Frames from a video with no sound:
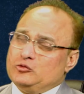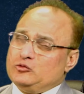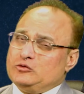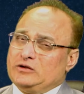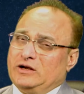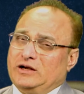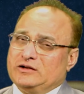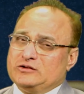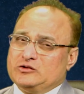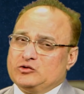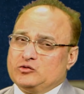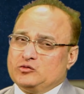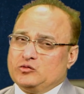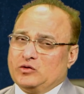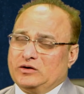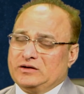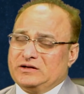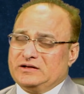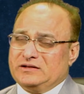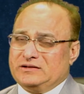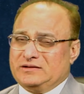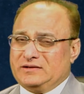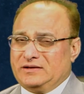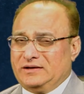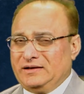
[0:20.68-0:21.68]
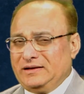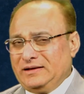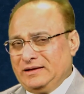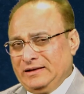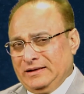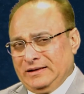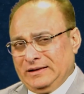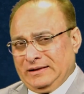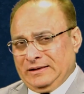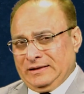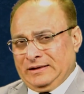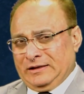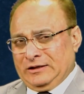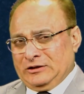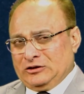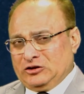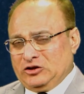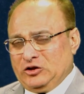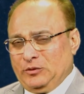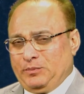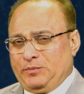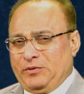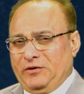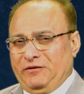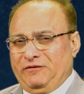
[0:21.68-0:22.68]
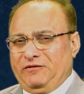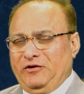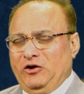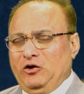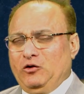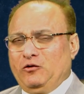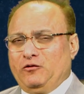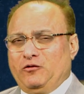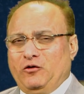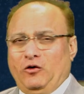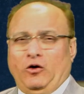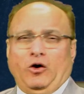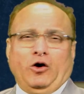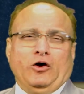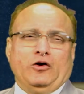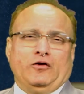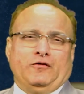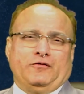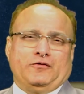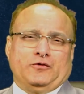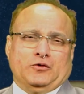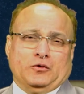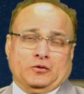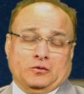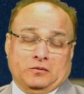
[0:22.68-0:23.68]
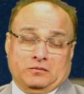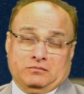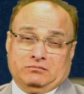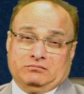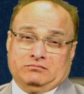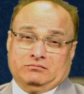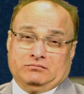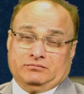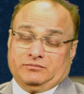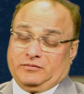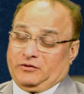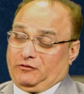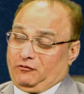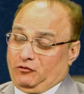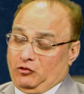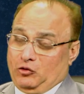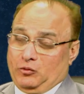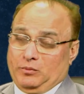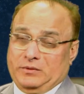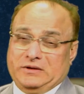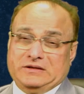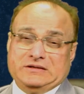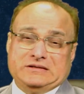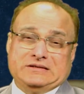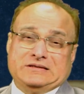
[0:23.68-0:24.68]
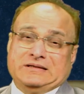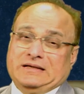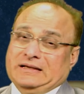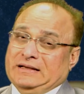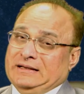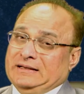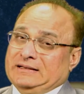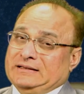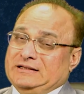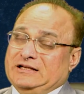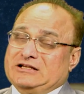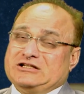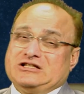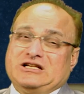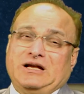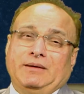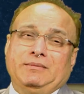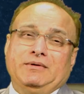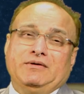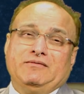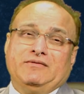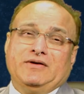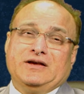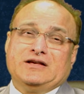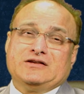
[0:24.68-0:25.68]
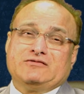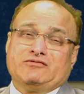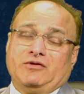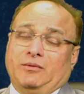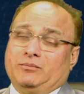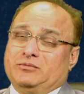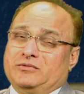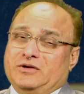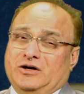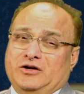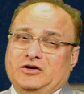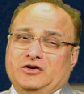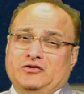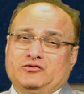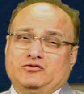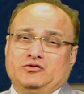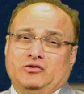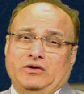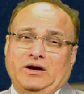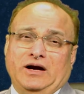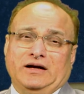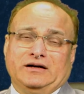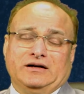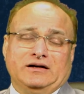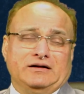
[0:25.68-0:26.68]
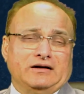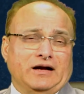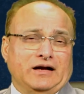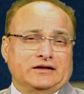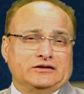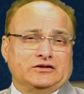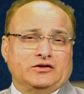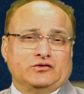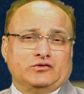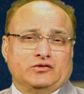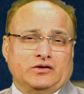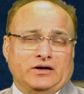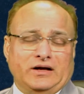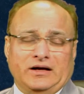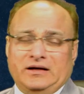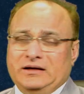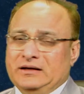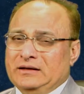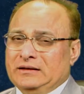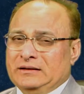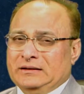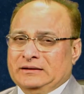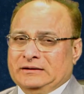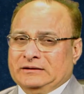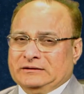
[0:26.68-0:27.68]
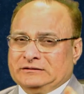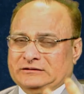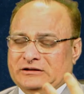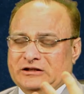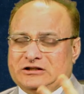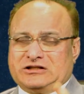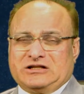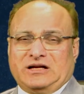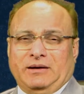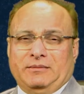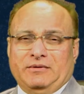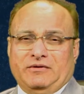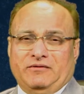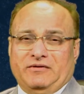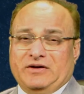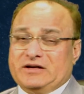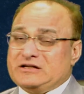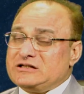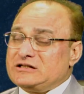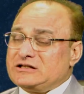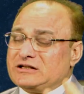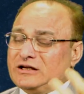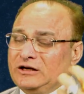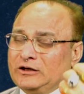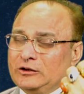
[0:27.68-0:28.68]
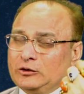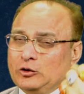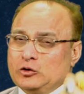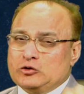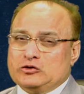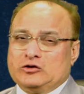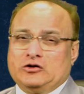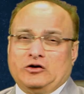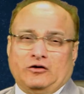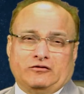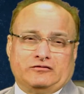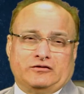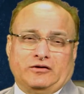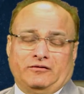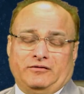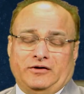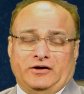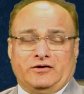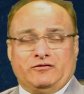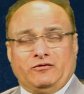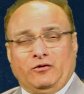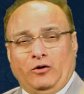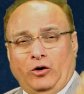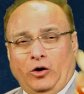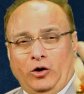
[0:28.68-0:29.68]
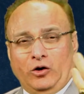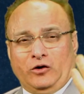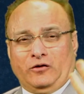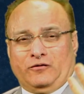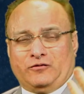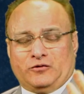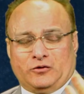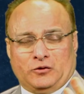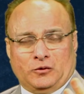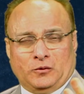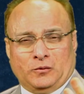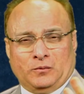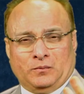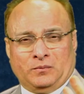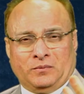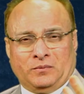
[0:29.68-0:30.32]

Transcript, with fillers: 2023. The preview for all of you. Preview means this coming weeks from 3rd of July till 9th of July. This coming week's conclusion of the week for all of you.